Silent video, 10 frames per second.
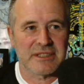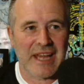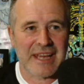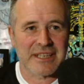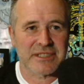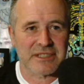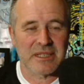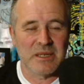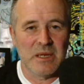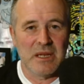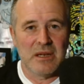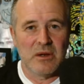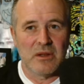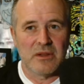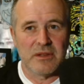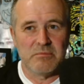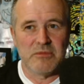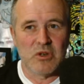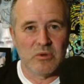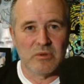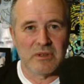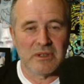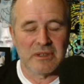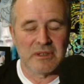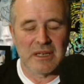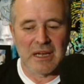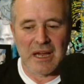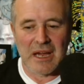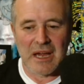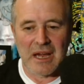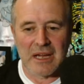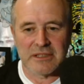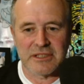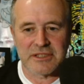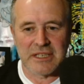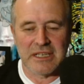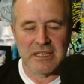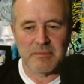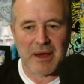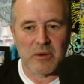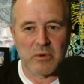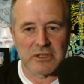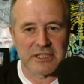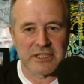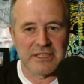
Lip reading: when the Apollo 17 mission went to the moon,